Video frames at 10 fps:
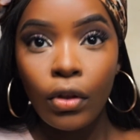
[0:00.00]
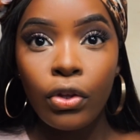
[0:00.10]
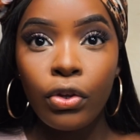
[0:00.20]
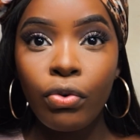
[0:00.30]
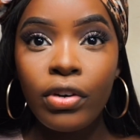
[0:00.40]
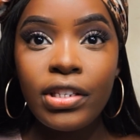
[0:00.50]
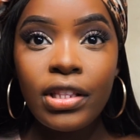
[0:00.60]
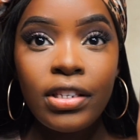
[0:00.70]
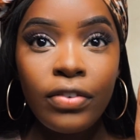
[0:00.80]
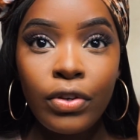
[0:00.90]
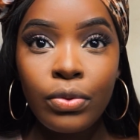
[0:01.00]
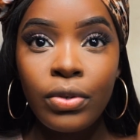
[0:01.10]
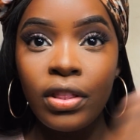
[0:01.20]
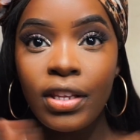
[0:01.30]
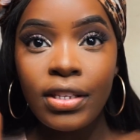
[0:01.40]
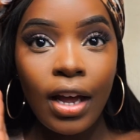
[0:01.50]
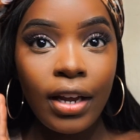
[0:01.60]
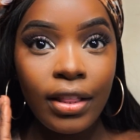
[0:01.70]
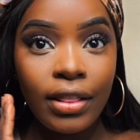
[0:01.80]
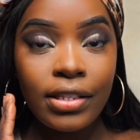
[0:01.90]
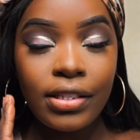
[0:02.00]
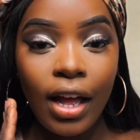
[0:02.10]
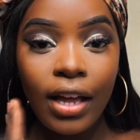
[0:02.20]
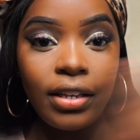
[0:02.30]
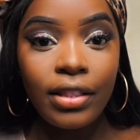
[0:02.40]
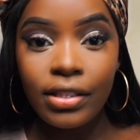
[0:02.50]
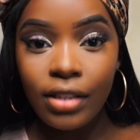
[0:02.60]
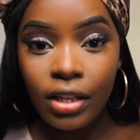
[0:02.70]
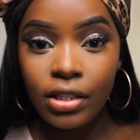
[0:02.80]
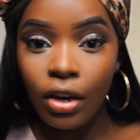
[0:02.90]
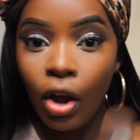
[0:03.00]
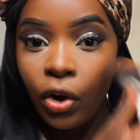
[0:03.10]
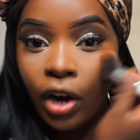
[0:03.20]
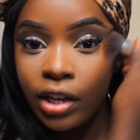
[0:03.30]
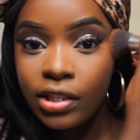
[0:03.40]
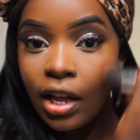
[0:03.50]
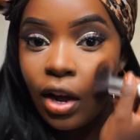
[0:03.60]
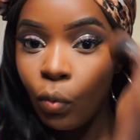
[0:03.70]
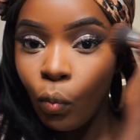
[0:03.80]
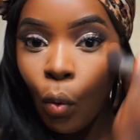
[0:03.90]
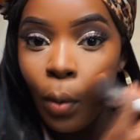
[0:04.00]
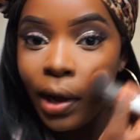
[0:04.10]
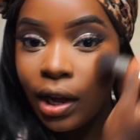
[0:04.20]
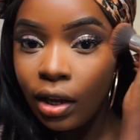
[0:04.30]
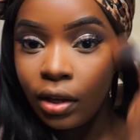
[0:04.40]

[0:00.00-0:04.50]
You can already see the difference between this side and this side. This side's a lot nicer and warmer.